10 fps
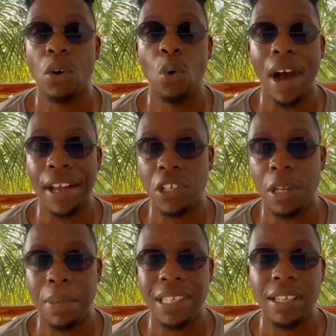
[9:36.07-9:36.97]
who
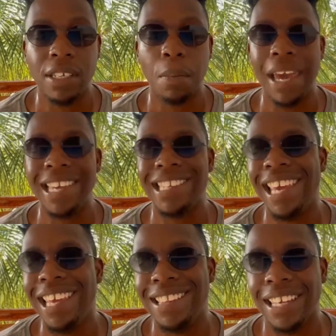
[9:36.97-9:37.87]
actually participate
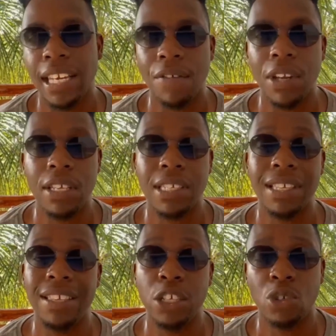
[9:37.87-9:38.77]
in the governance.
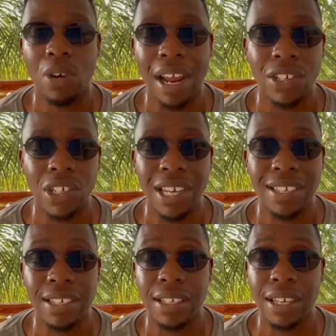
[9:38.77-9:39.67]
And this strategy
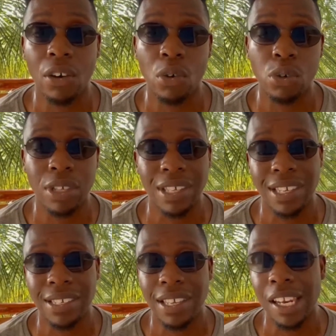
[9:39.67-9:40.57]
is integral to the
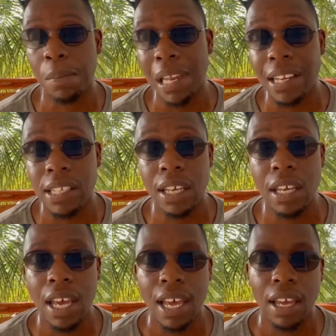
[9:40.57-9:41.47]
sustainability
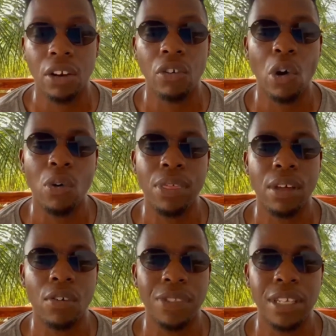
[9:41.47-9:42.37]
and growth
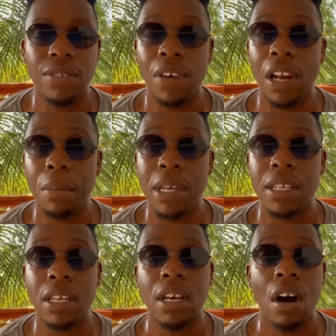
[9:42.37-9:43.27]
of the development
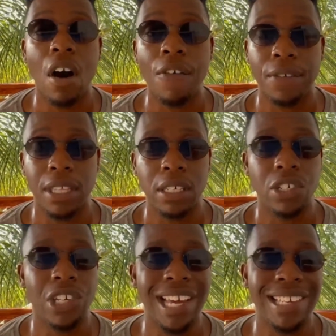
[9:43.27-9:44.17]
of the
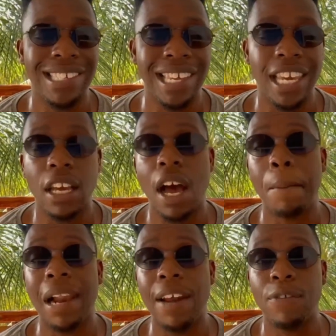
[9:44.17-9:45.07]
SharedStake
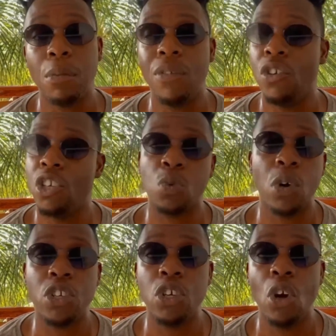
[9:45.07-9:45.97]
platform. If you just
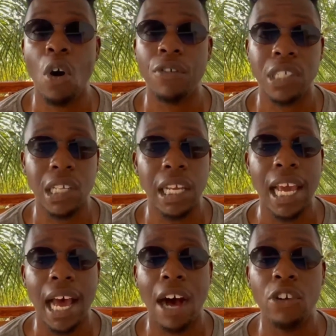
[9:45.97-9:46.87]
want to know, obviously,
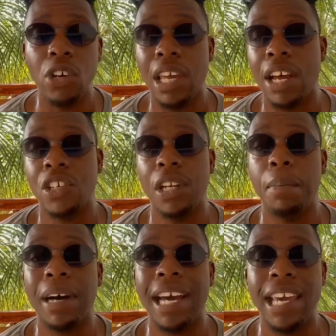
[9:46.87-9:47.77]
how you can actually
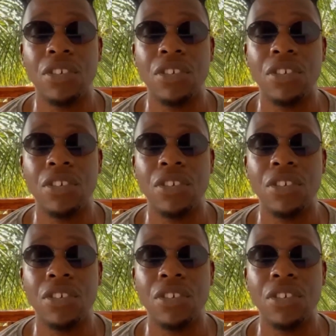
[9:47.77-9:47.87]
buy S